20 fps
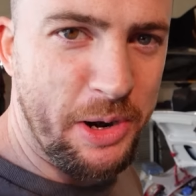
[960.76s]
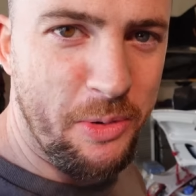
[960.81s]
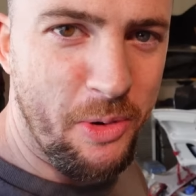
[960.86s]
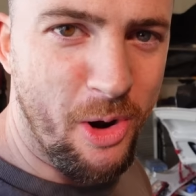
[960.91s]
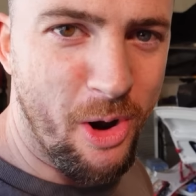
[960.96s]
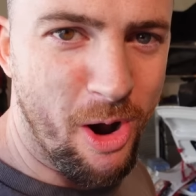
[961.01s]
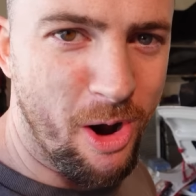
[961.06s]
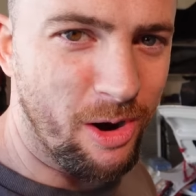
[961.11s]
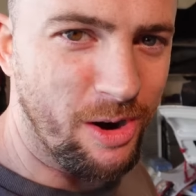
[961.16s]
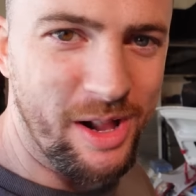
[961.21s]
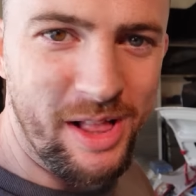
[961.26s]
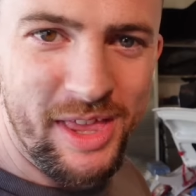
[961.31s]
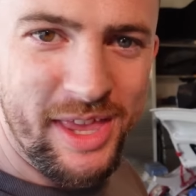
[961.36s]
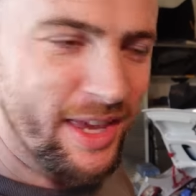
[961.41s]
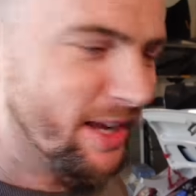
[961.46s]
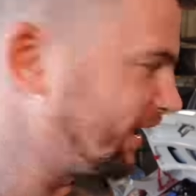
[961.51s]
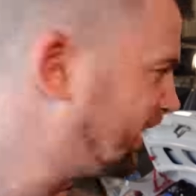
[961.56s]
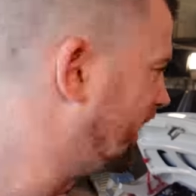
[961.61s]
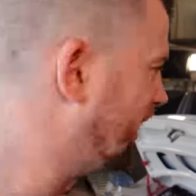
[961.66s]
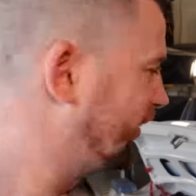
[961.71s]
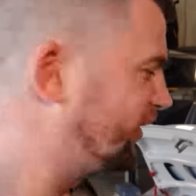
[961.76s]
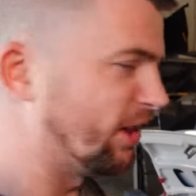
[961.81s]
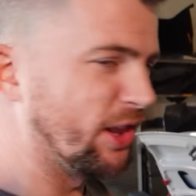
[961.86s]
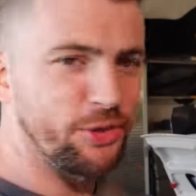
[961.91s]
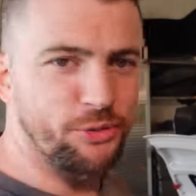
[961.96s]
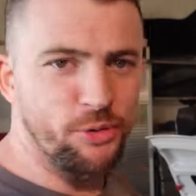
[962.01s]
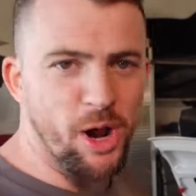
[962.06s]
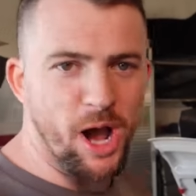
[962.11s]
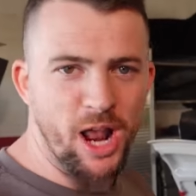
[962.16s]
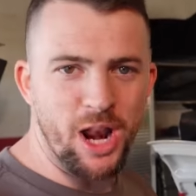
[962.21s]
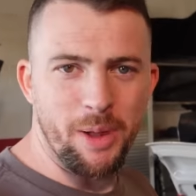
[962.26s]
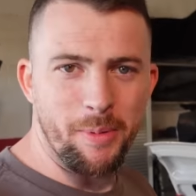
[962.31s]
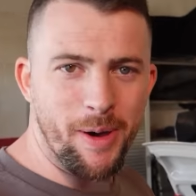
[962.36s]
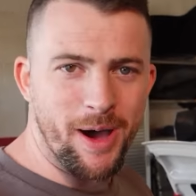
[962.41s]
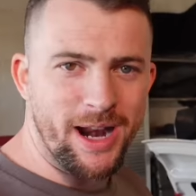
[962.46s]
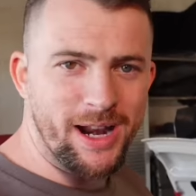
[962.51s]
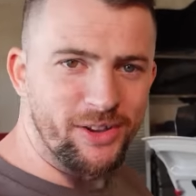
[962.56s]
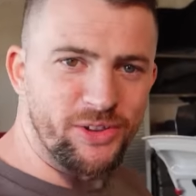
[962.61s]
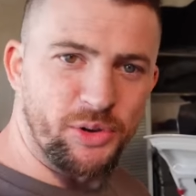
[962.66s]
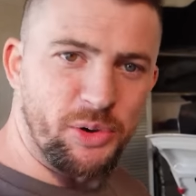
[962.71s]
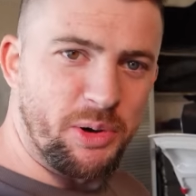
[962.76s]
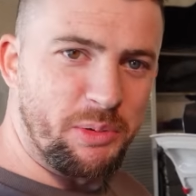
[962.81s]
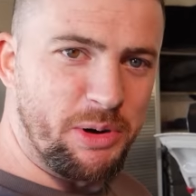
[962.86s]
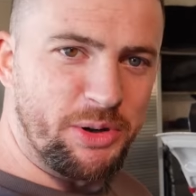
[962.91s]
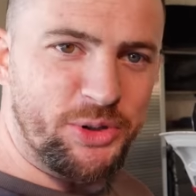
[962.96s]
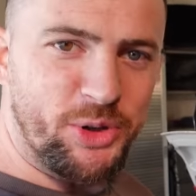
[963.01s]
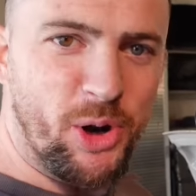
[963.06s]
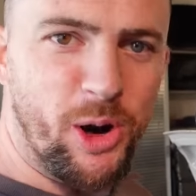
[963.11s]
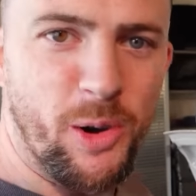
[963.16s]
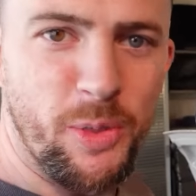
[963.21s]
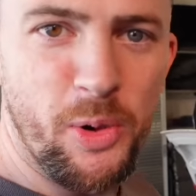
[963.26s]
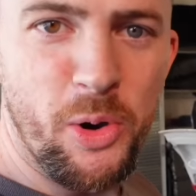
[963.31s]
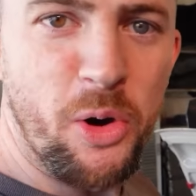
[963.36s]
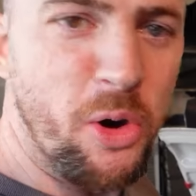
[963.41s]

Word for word: wrong because the throttle body is on return the